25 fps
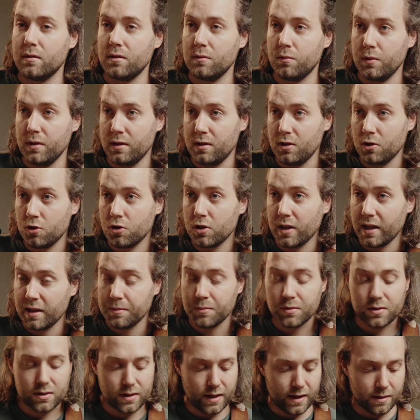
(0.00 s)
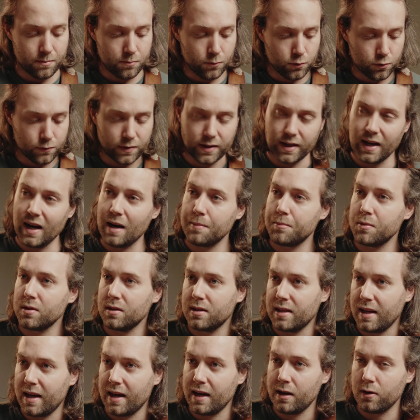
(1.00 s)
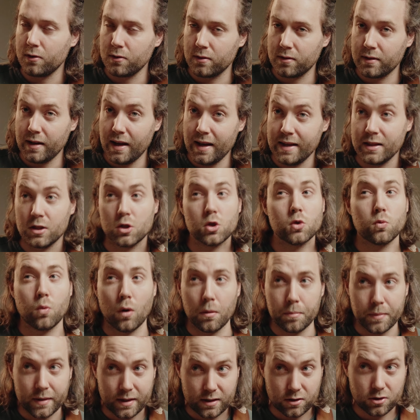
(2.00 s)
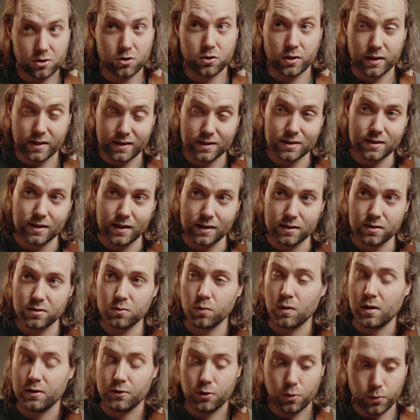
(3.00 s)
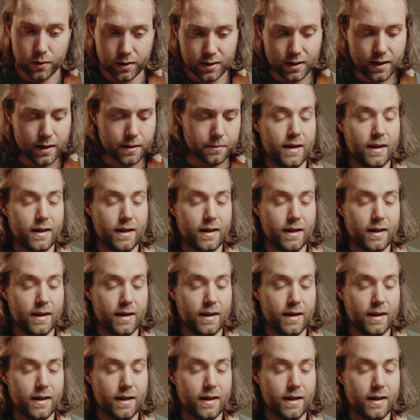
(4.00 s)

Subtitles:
with the shapes and moving up and down and swapping string sets while doing that.